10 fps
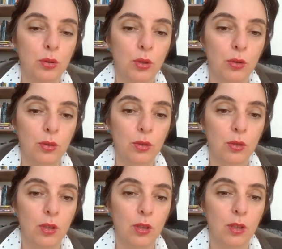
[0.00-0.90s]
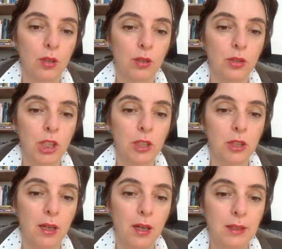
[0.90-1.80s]
that slide. So
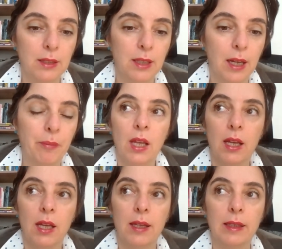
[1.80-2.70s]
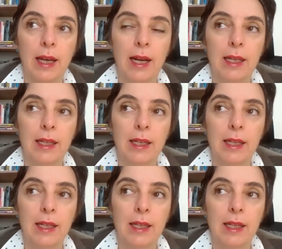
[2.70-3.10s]
there's materials,